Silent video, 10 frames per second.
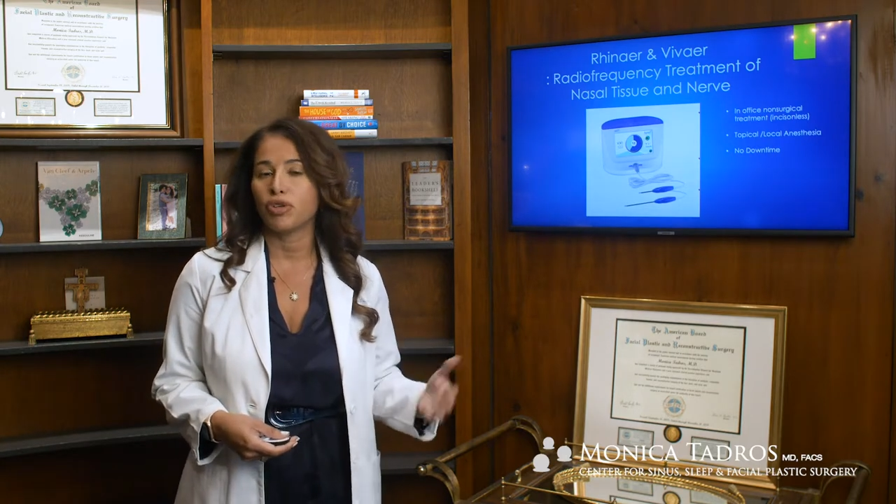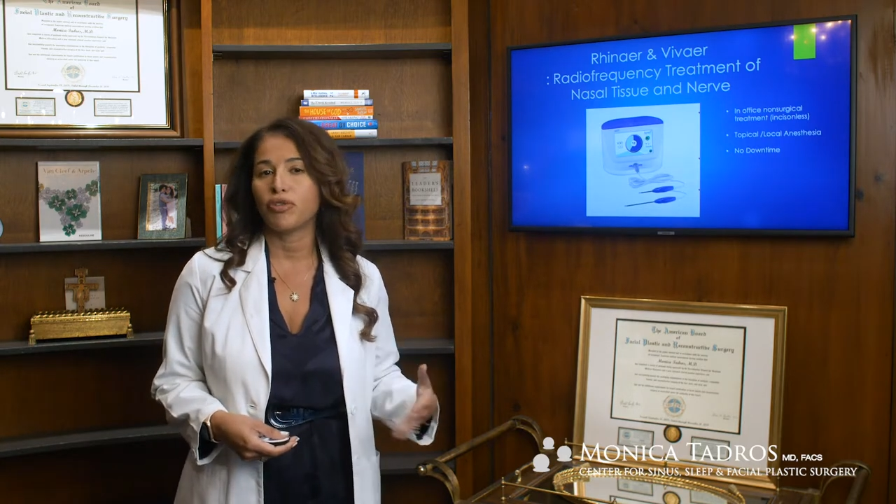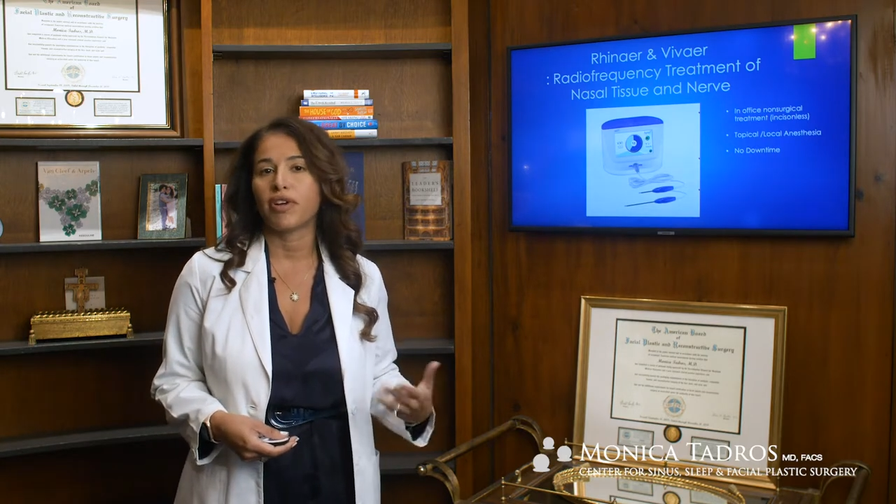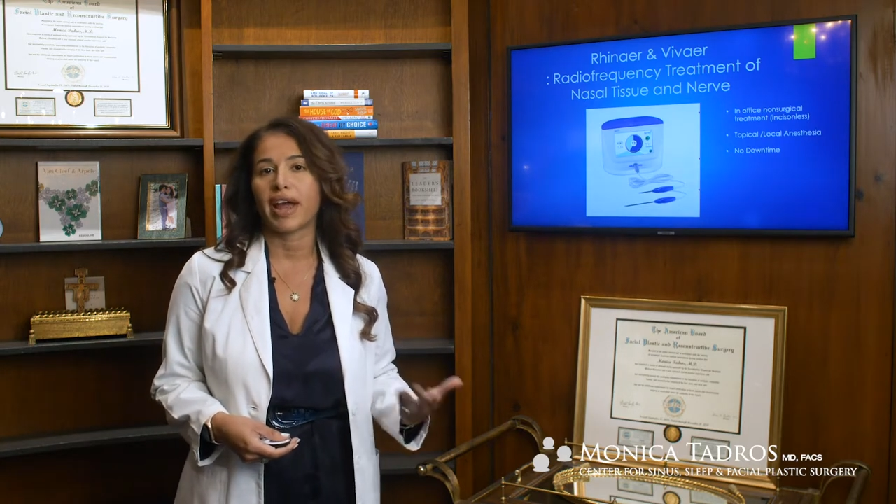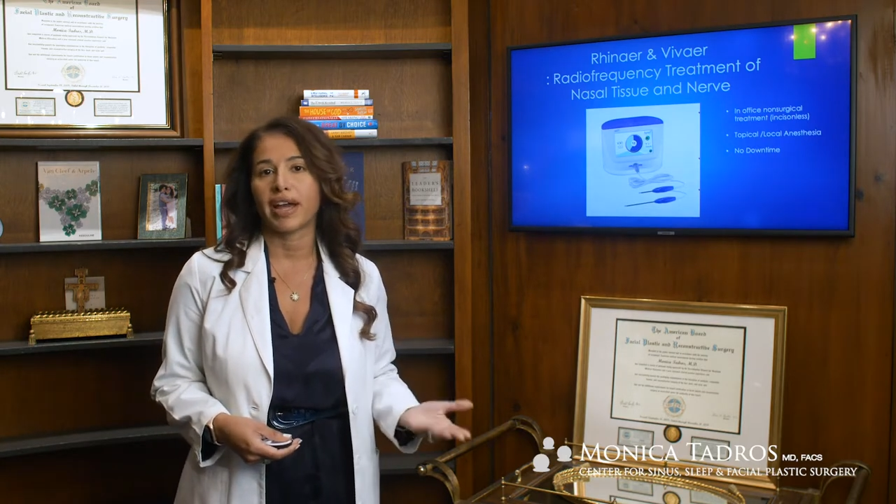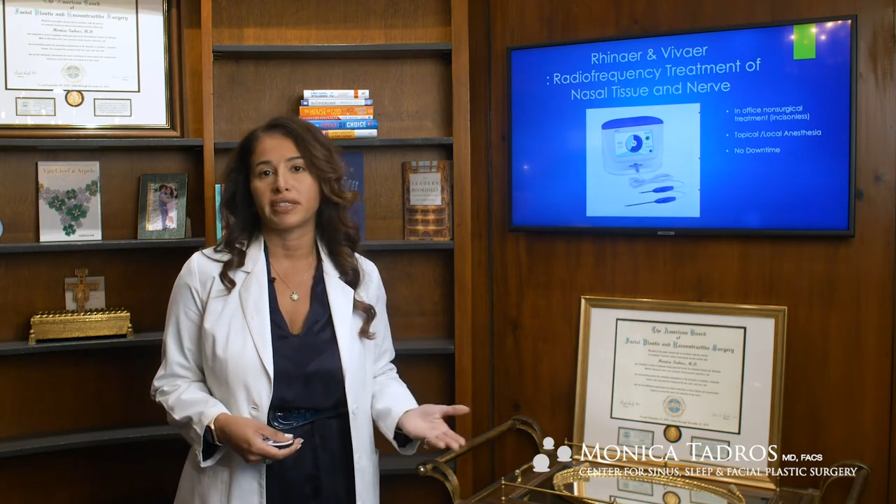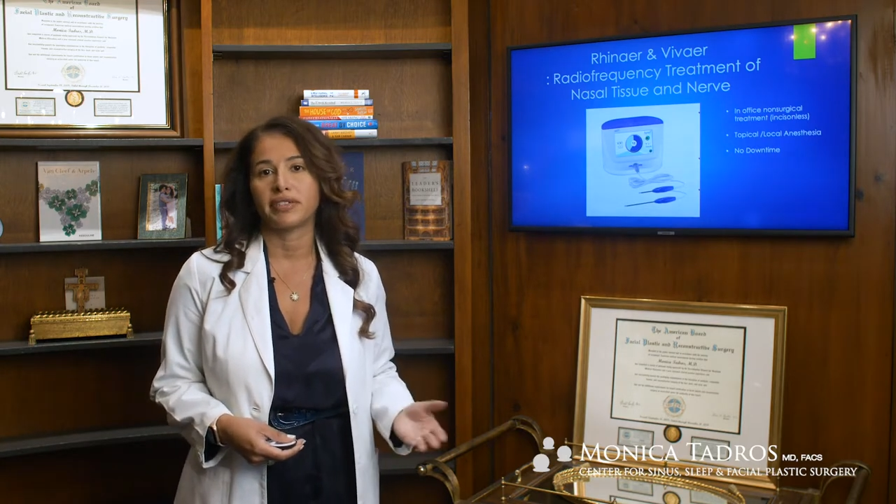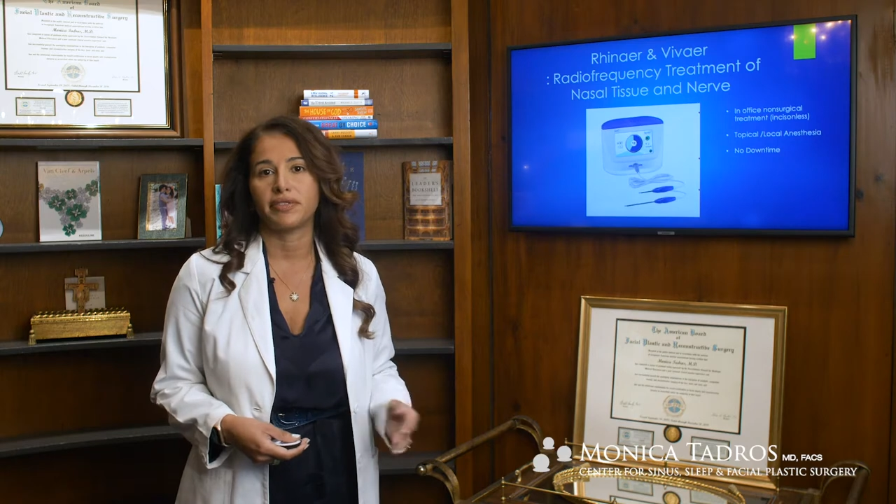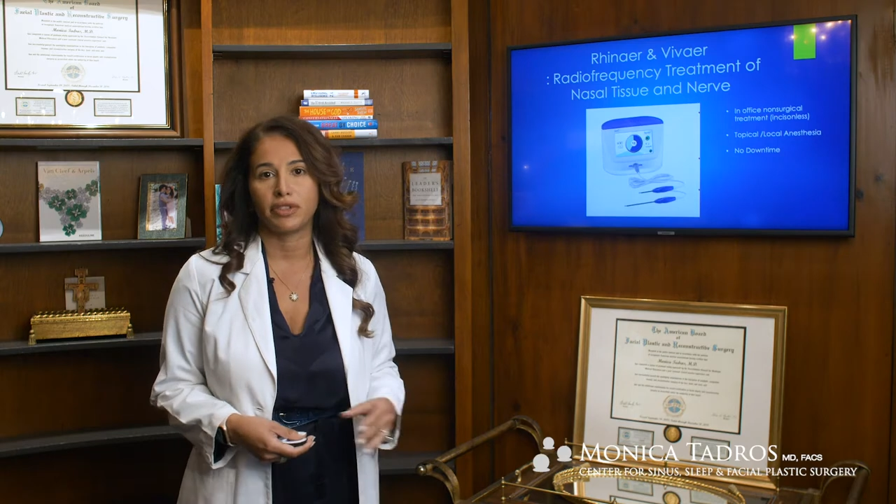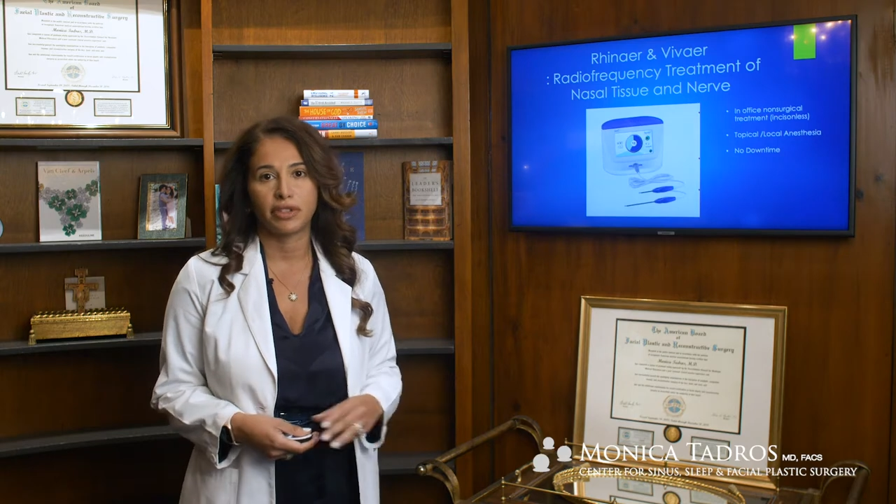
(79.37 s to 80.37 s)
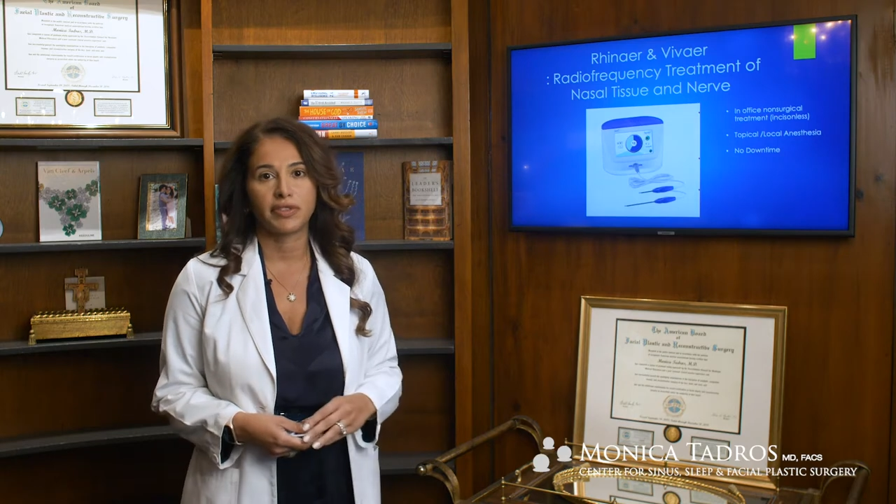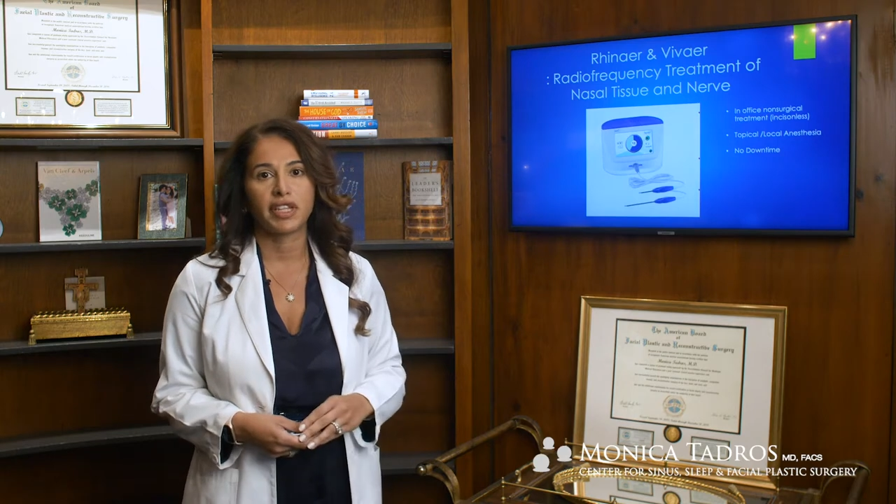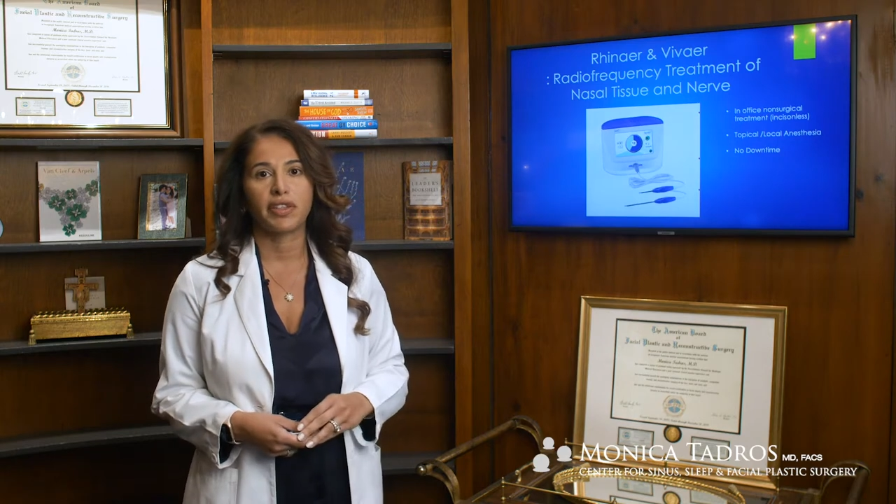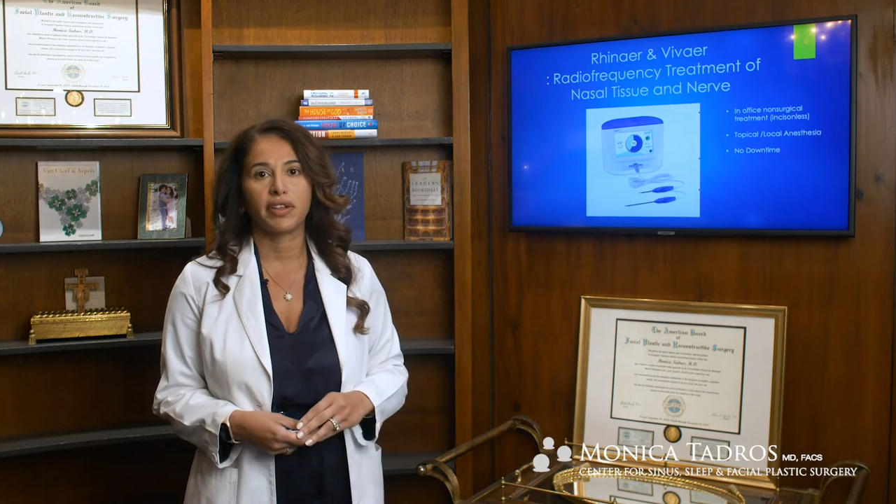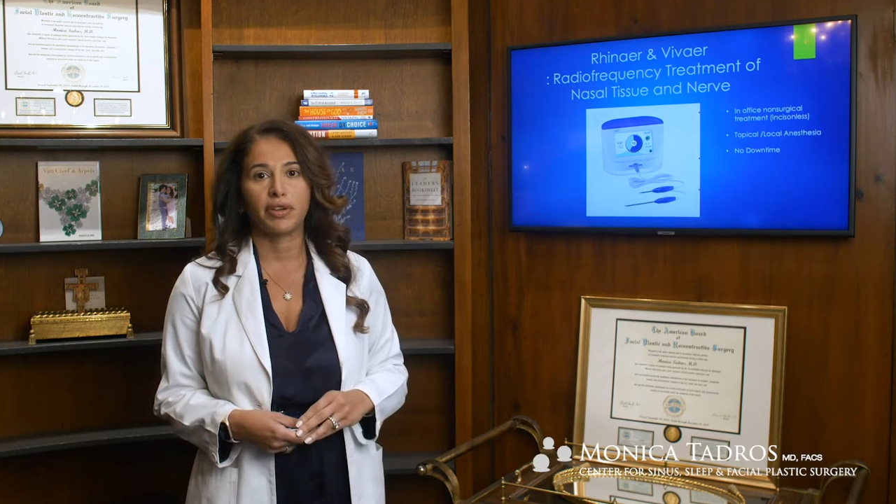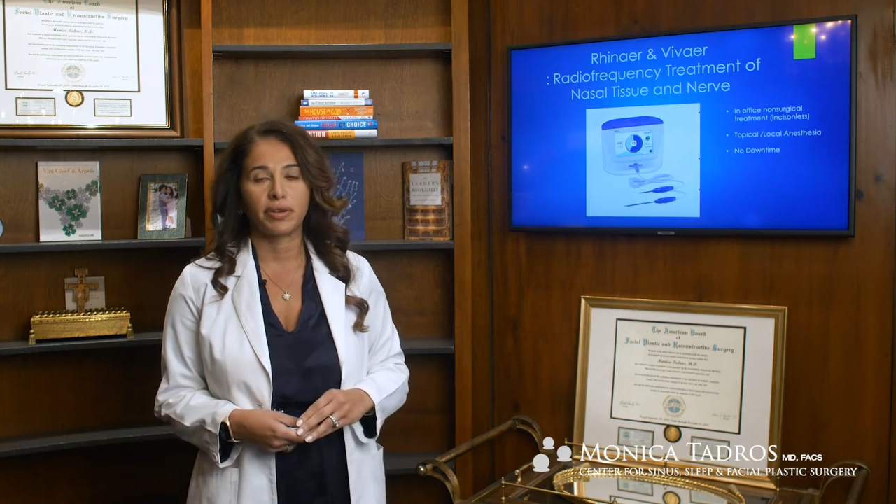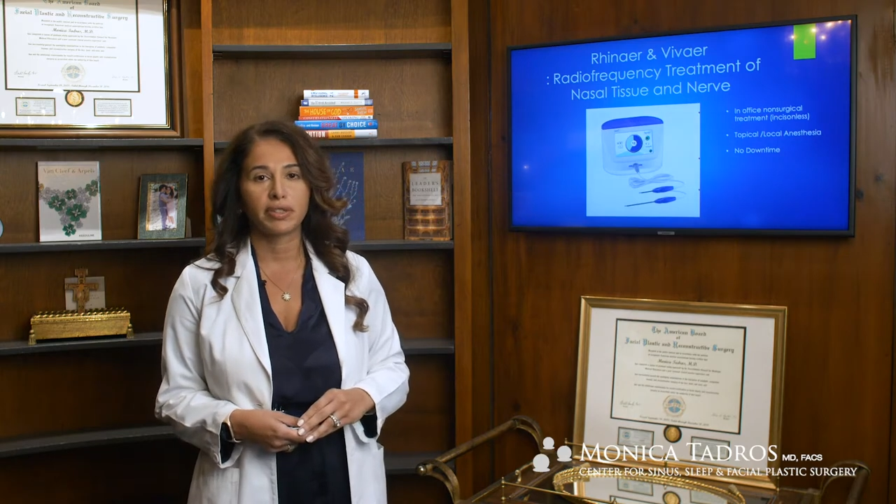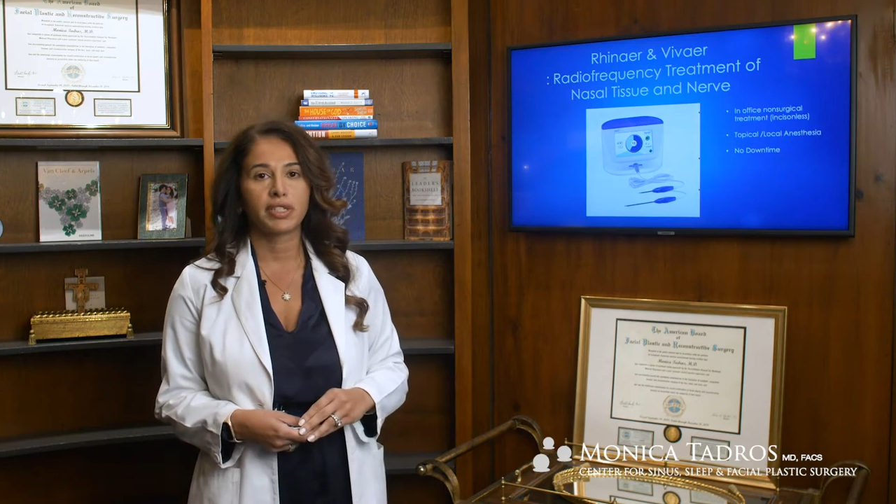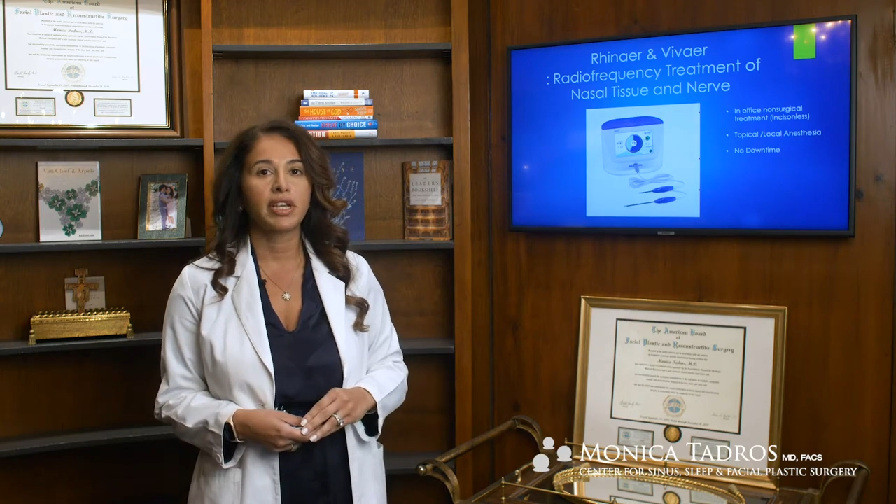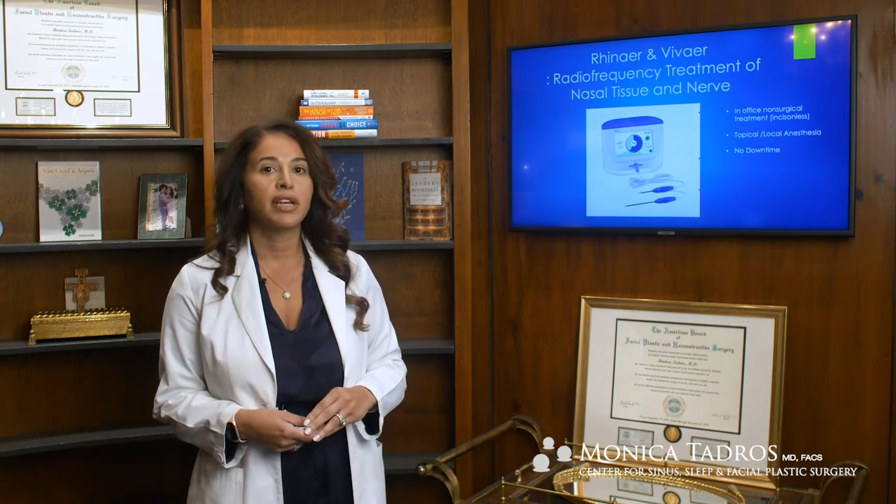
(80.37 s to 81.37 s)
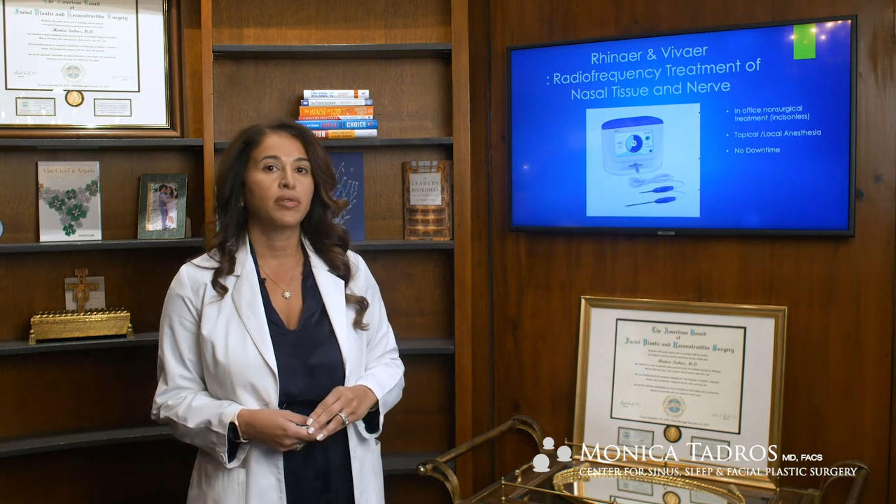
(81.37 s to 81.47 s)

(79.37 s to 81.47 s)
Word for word: overactive nerves in the nose.